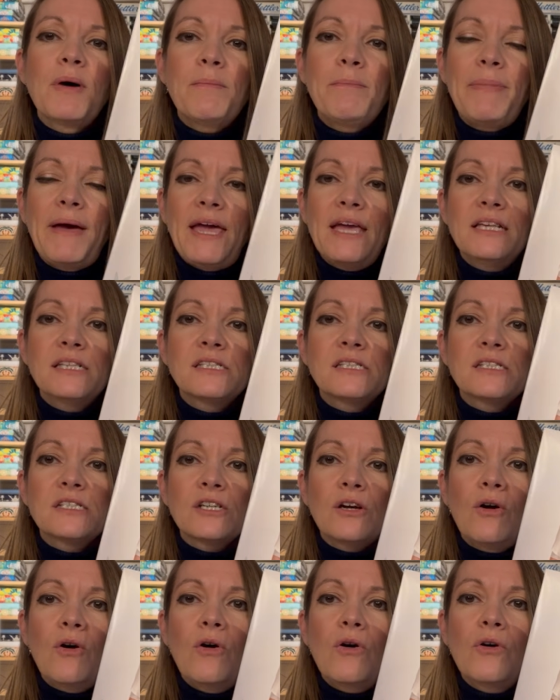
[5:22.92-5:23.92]

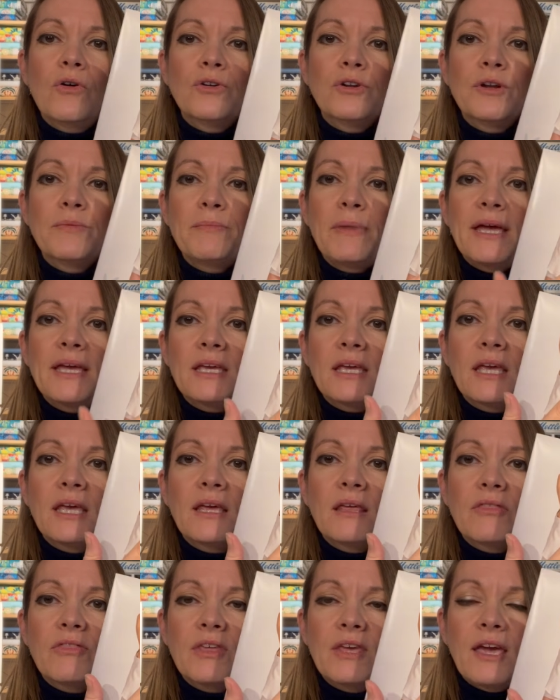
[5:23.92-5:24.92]
based on
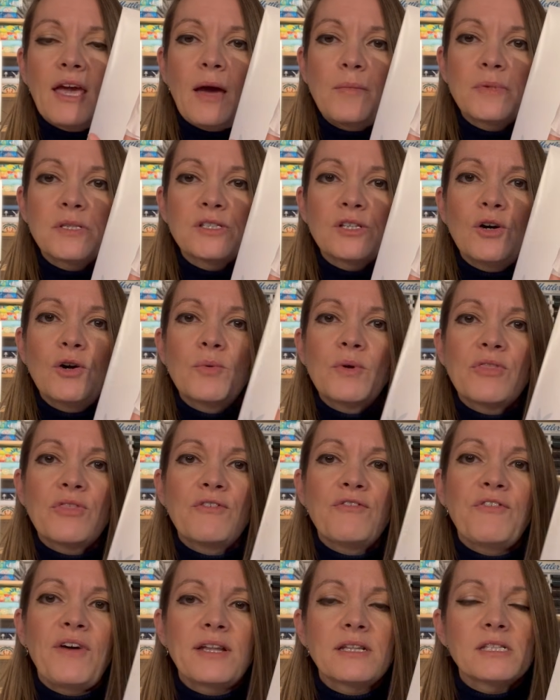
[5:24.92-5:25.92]
making the camisole with
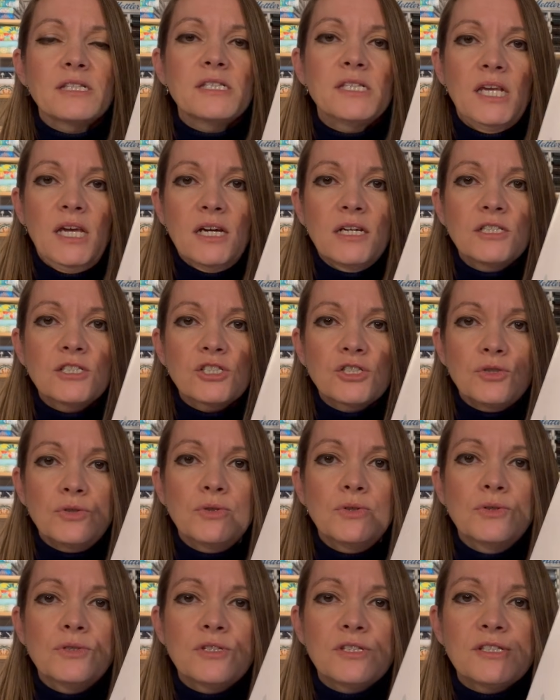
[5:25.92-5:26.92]
the fancier
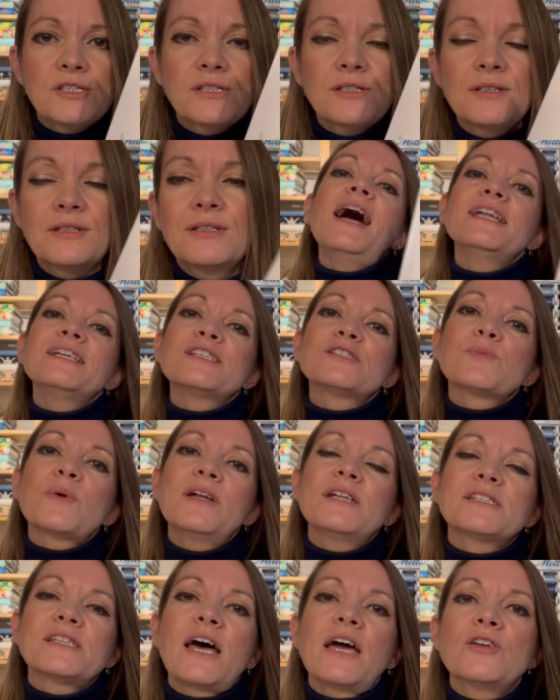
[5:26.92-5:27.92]
shorts. And as
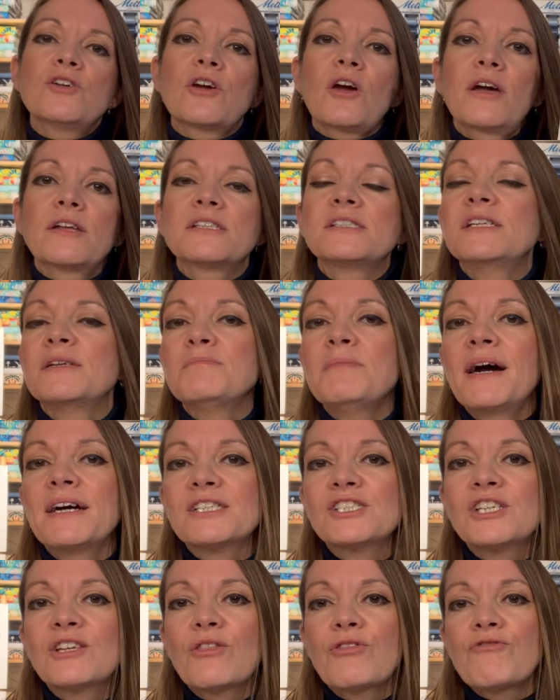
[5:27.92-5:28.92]
well as that, you're going to need
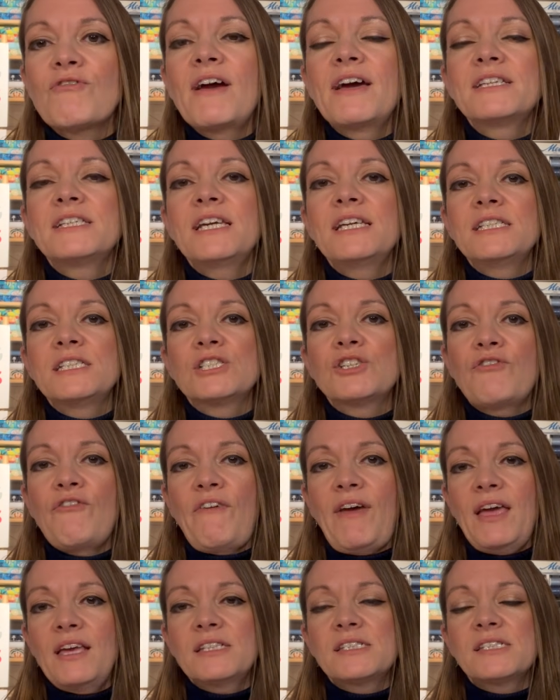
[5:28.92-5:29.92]
matching thread,
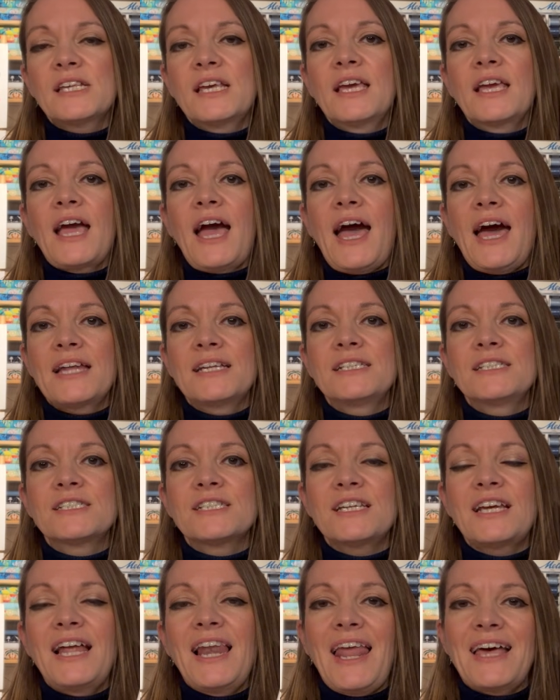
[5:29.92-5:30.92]
interfacing and
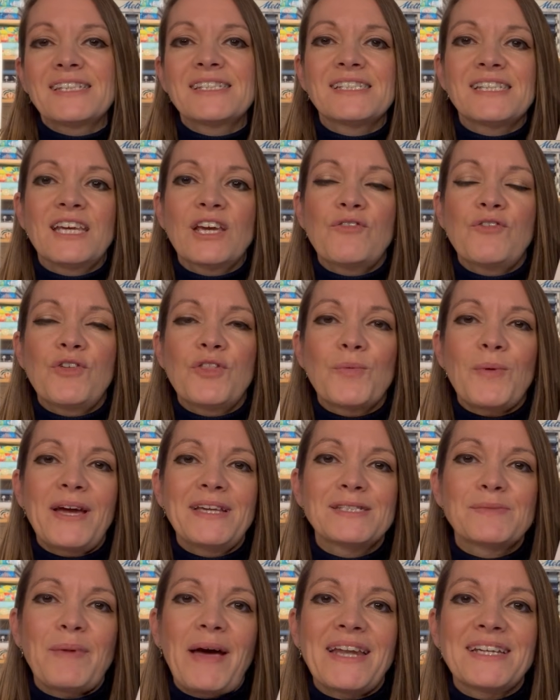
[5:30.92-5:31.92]
elastic for the
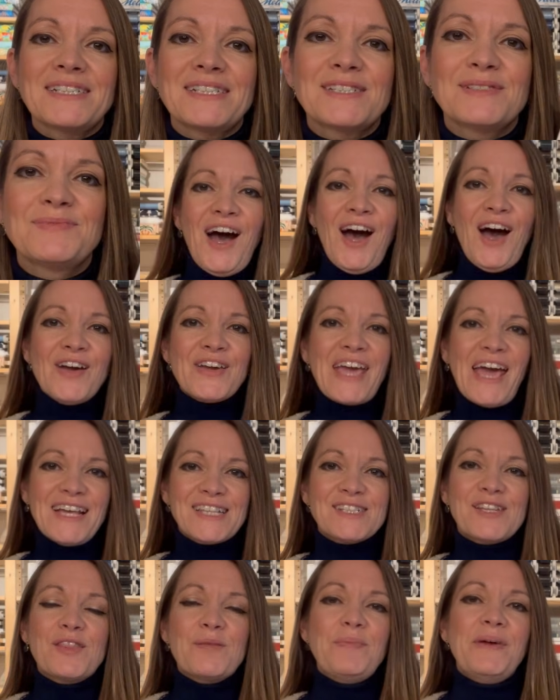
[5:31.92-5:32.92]
waistband. Okay,
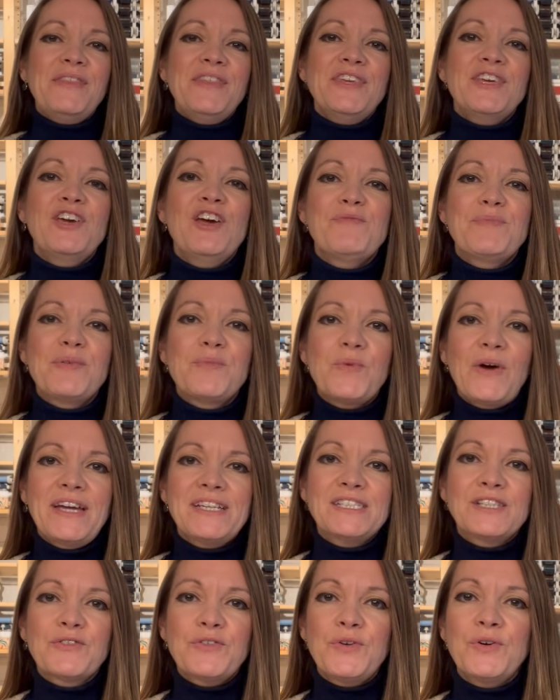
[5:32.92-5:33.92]
so the bit that you have been
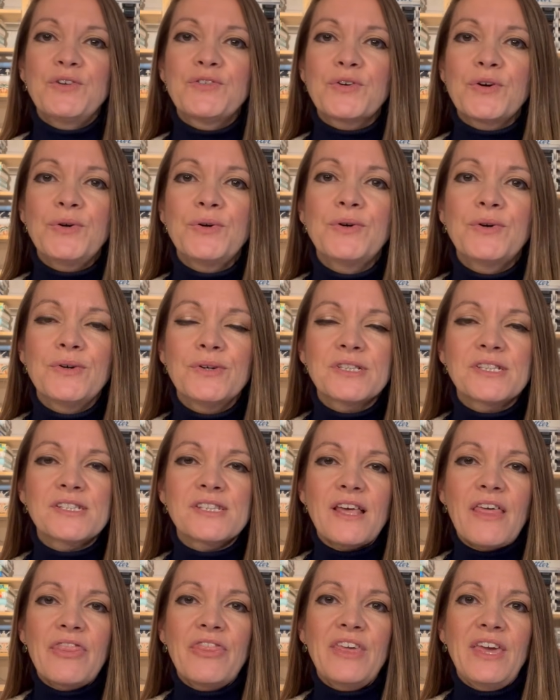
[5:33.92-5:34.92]
waiting for, of
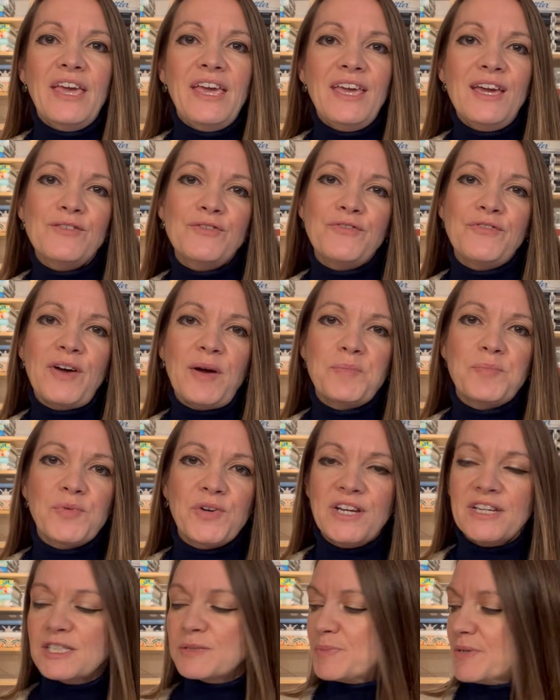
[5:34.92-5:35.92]
course, the
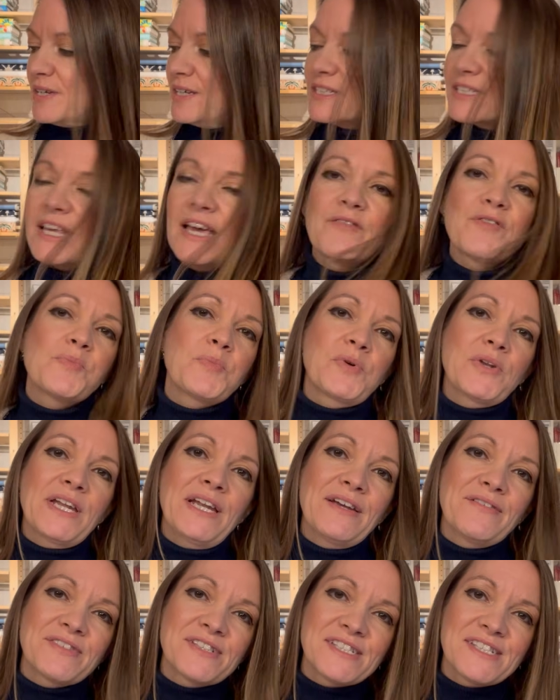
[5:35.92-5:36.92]
fabrics, because everybody
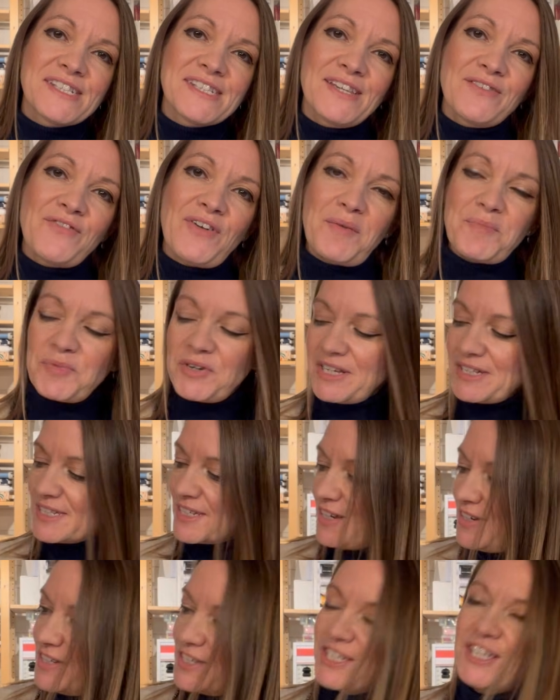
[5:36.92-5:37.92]
loves to see fabrics,
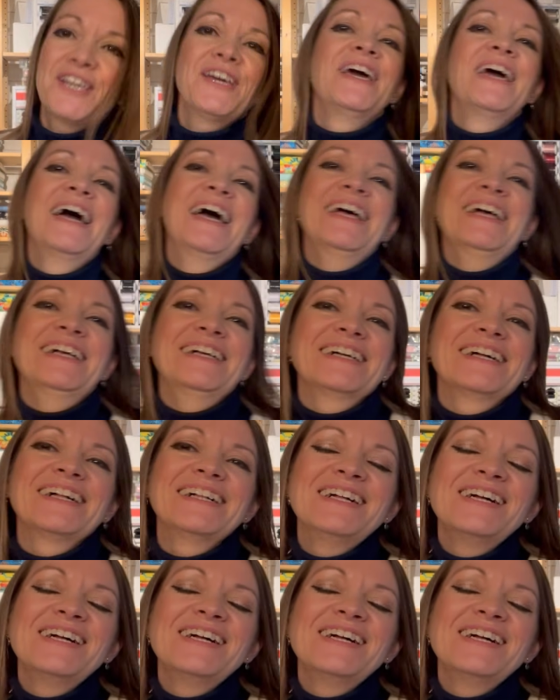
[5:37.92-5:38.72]
don't you?